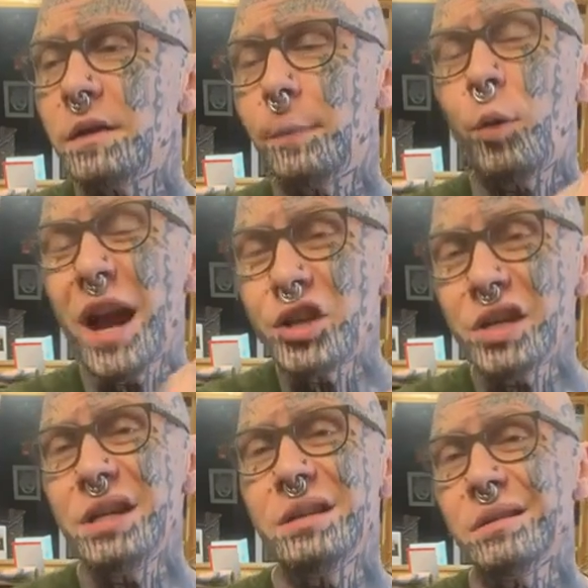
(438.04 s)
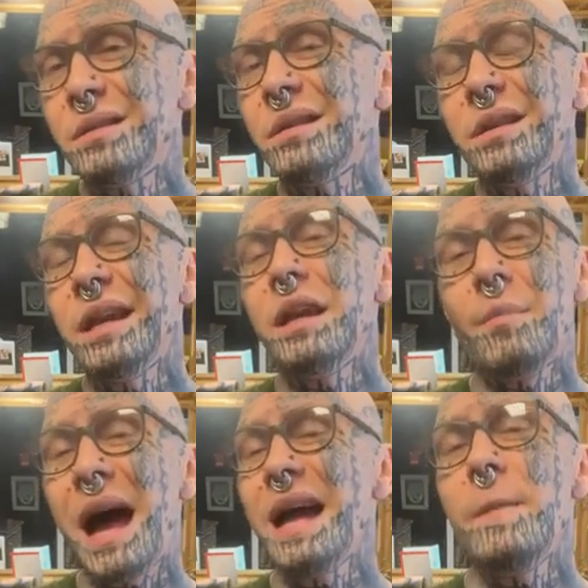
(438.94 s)
depression
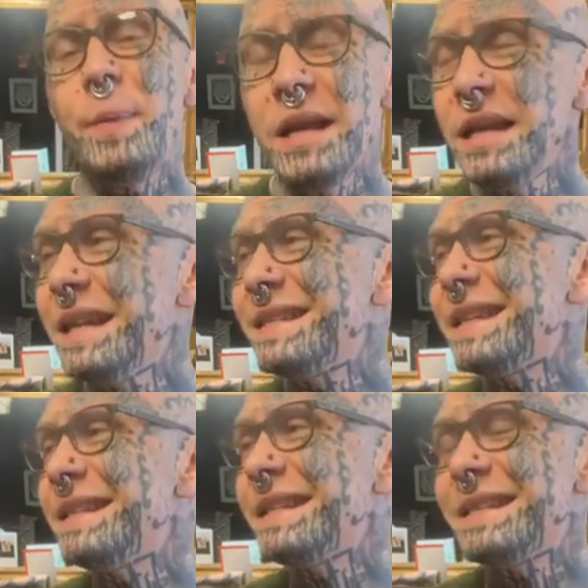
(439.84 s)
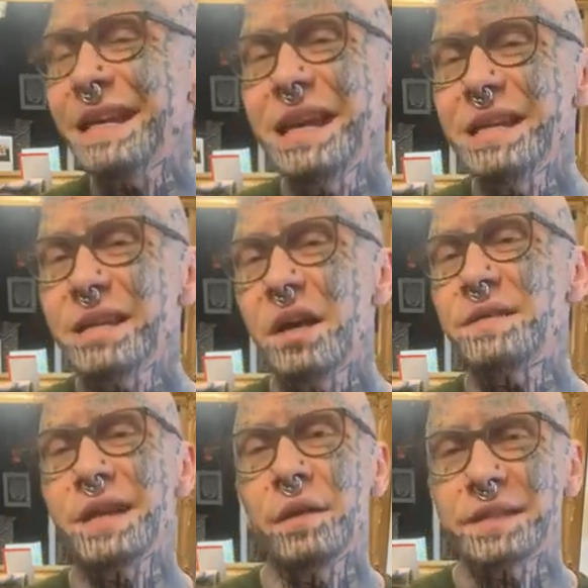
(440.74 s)
in my opinion, is a disease
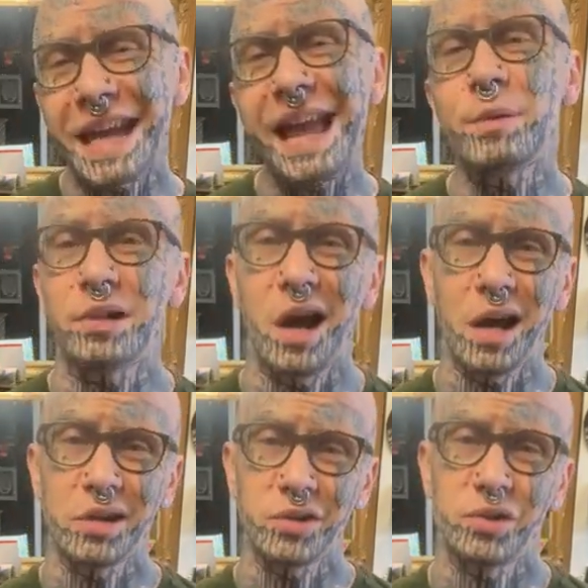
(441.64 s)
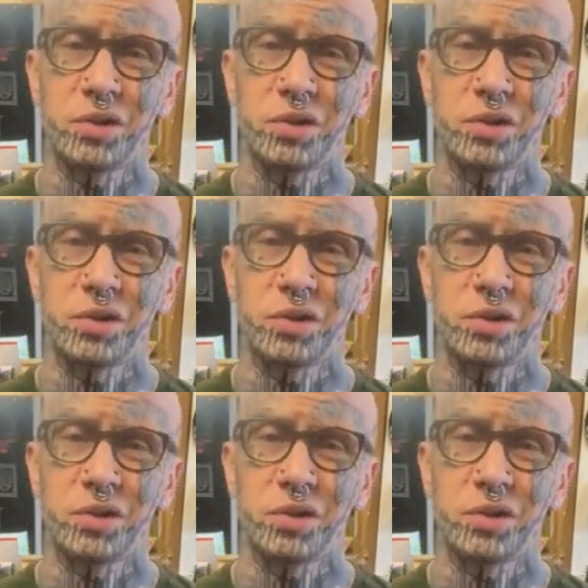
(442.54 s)
of self sabotage.